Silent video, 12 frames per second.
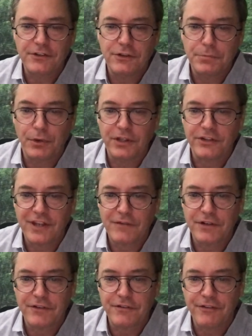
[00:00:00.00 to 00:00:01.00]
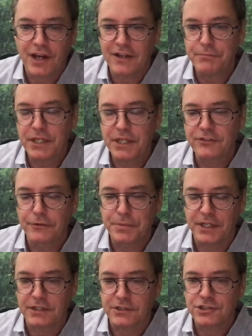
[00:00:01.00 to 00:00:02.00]
to 2.75 pixel
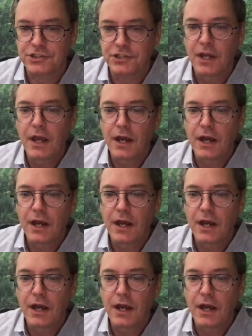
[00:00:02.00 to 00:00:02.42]
pitch.